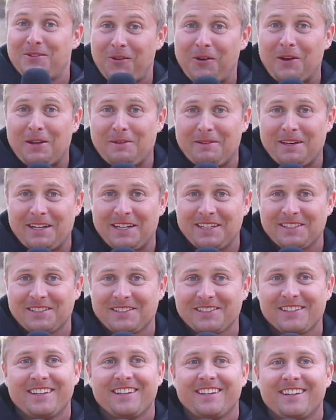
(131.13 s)
20
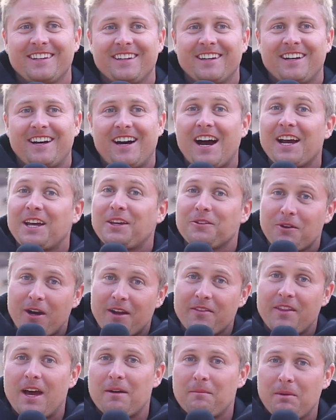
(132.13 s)
minutes, I could
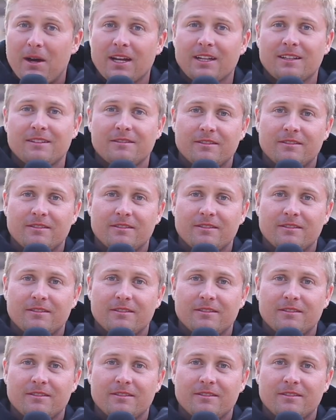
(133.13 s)
ride that bike